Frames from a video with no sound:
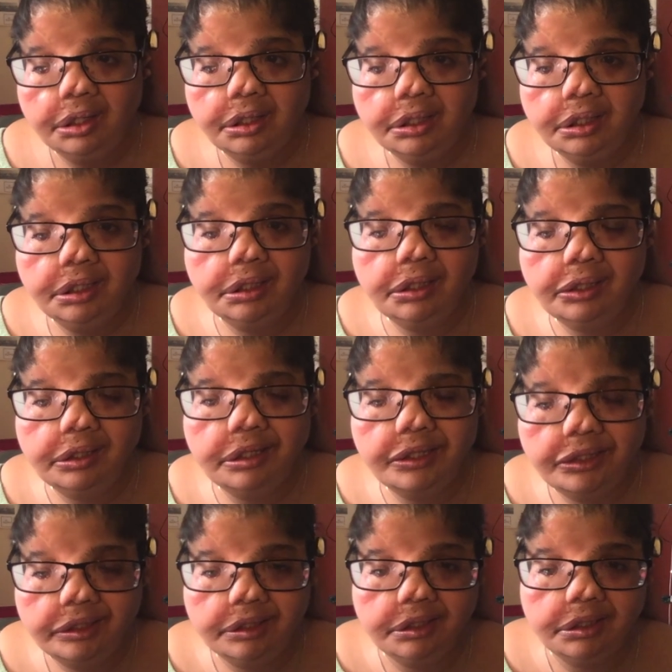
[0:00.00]
he
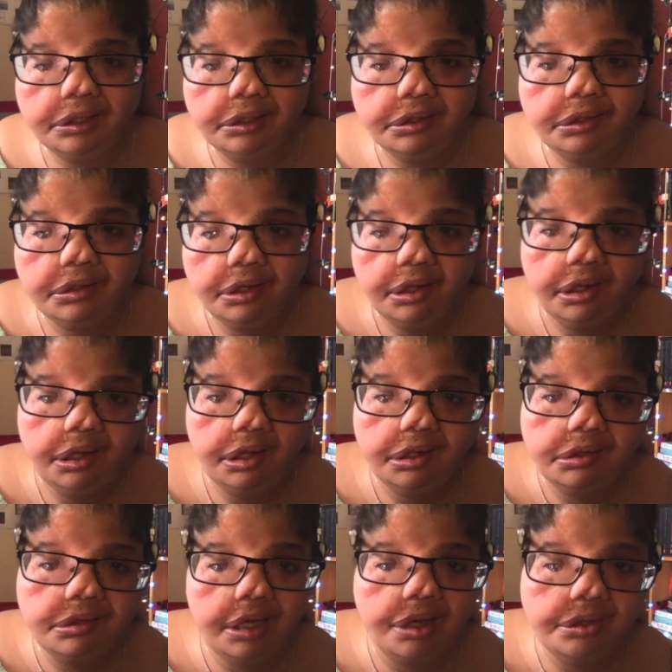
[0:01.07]
sees
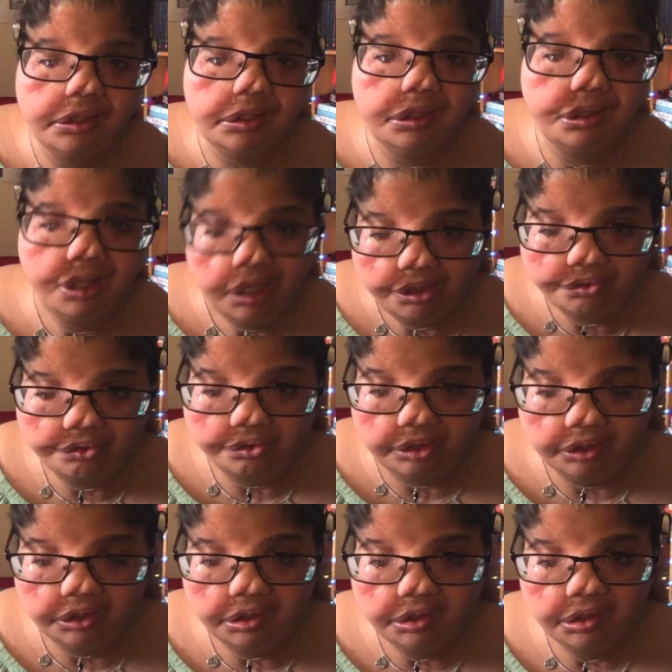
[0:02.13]
Zoe's childhood.